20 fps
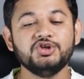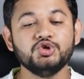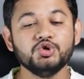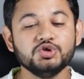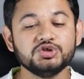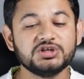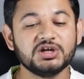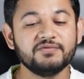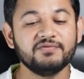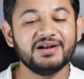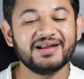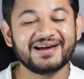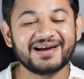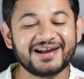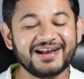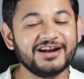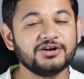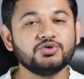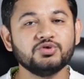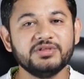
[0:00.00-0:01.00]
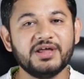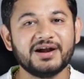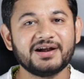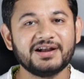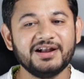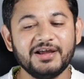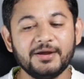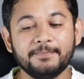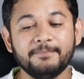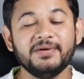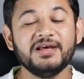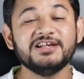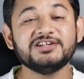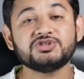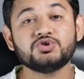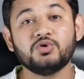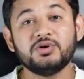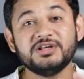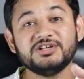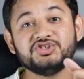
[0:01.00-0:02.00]
user will click to that link
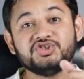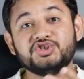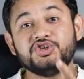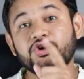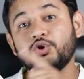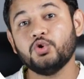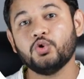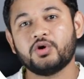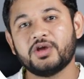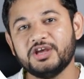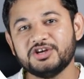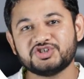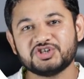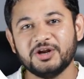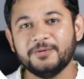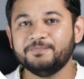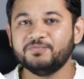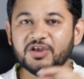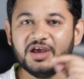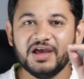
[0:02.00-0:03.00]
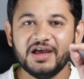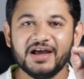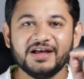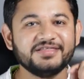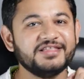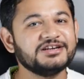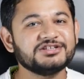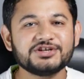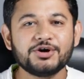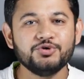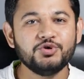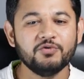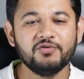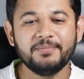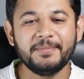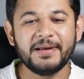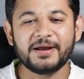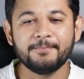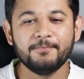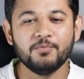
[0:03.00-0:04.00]
based on his geolocation, and that's how you
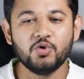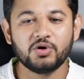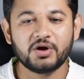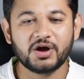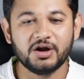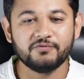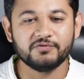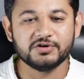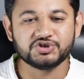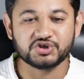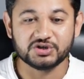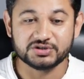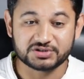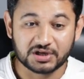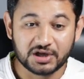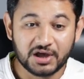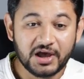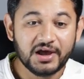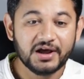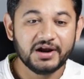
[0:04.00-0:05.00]
will make more conversions.